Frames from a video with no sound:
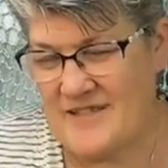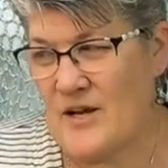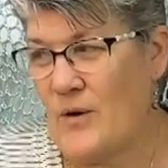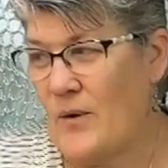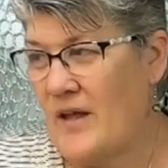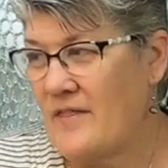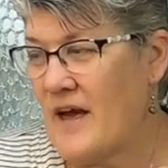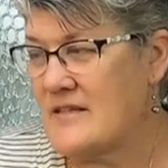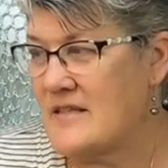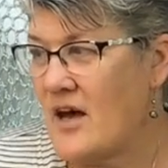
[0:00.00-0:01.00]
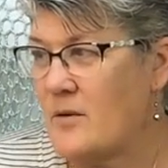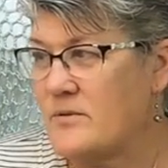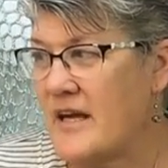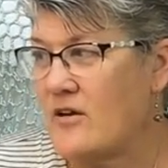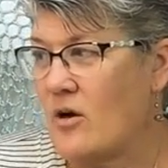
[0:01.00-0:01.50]
So that's the
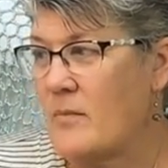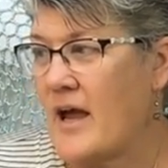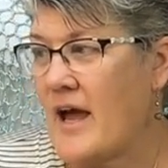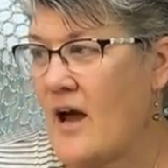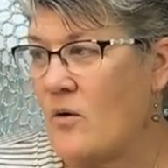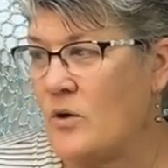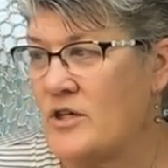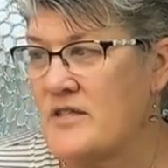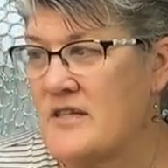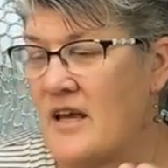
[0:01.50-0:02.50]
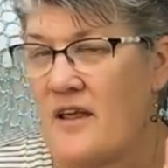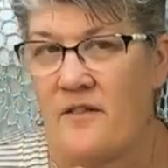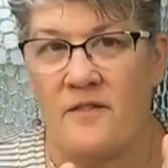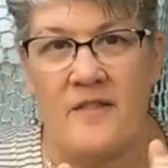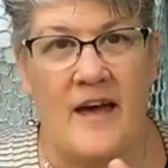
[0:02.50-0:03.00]
update on my hours.
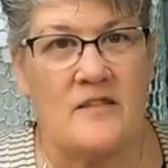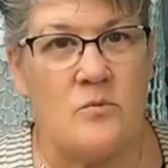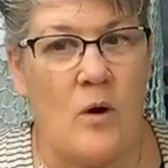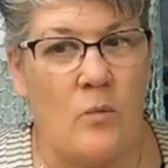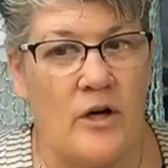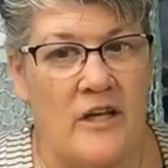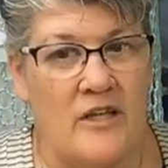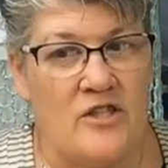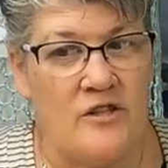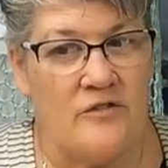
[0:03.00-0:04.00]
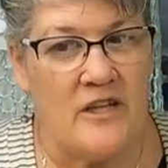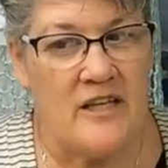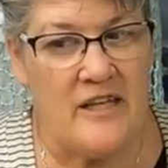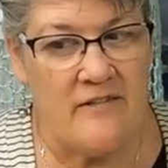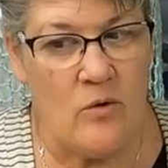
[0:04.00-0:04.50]
That's what we're going to do for
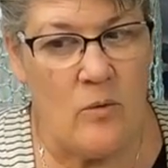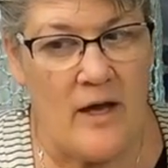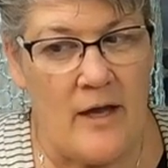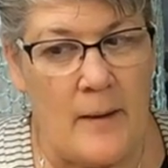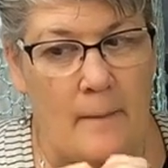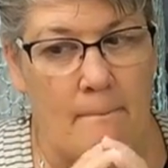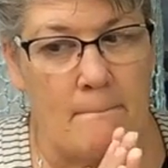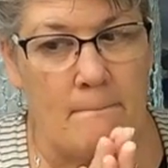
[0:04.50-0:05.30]
the giveaway.